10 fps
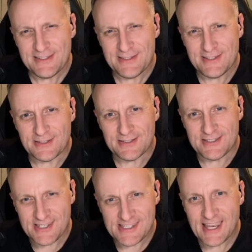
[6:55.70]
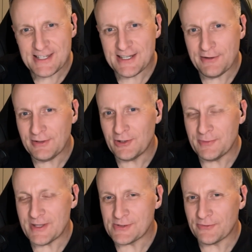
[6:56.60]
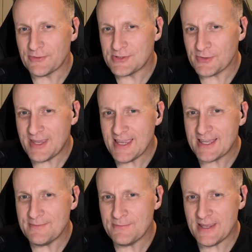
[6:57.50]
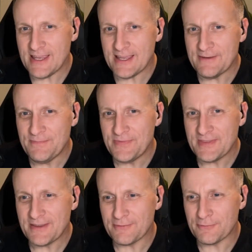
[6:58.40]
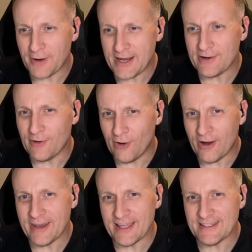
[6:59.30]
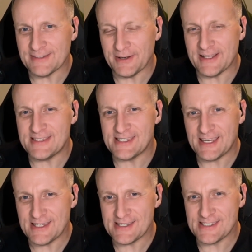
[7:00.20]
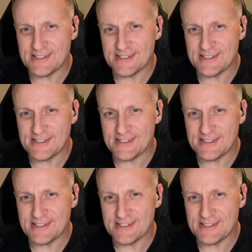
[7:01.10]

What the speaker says: to just sketch it out a little bit so he can be right on it when it's his